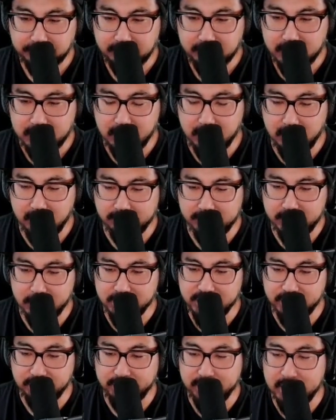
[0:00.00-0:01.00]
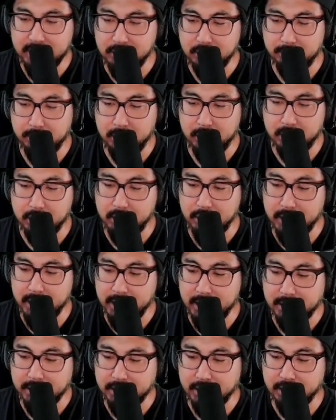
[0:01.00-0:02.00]
of Joseph Engelberger
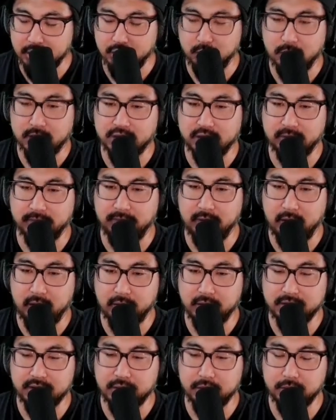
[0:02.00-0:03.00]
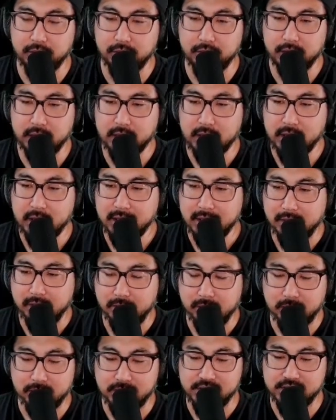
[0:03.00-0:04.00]
and George Devol, the two
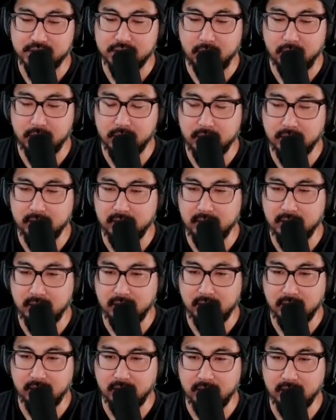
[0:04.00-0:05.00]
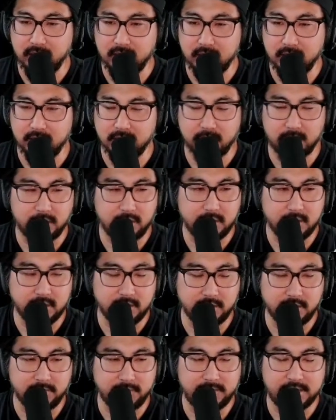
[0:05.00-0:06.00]
who started the the or you know
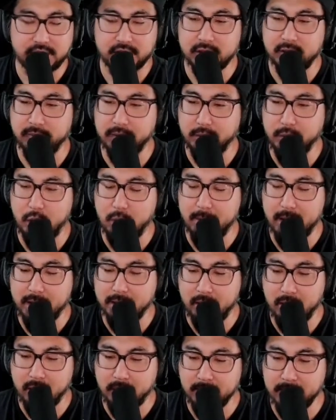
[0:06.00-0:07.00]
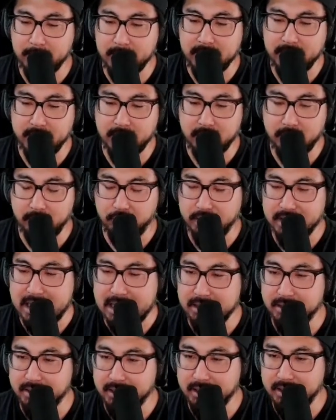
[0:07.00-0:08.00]
the vision of the robot arm and made it a
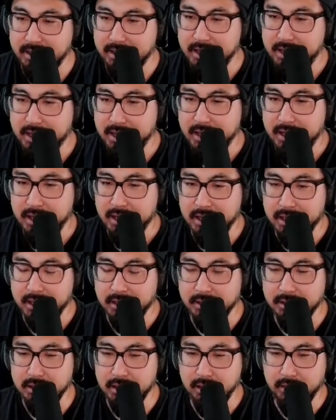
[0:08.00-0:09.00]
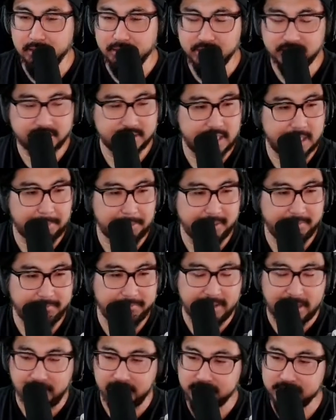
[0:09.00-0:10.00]
reality. And you know, there's just a couple of
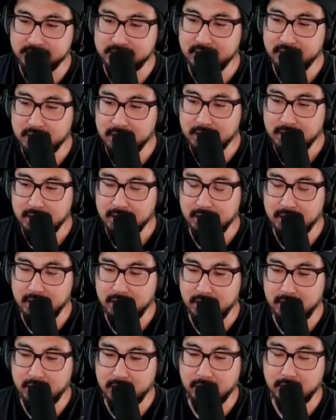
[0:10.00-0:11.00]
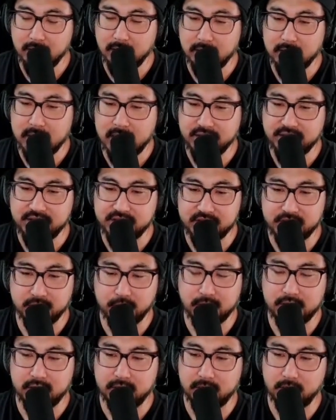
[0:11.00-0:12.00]
fellas, uh, nice
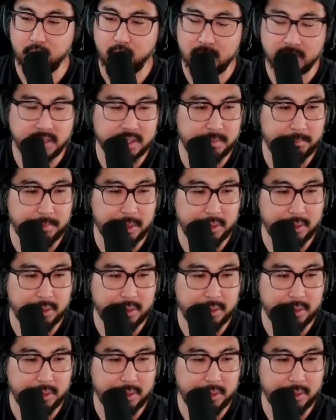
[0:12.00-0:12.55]
suit, one in a bow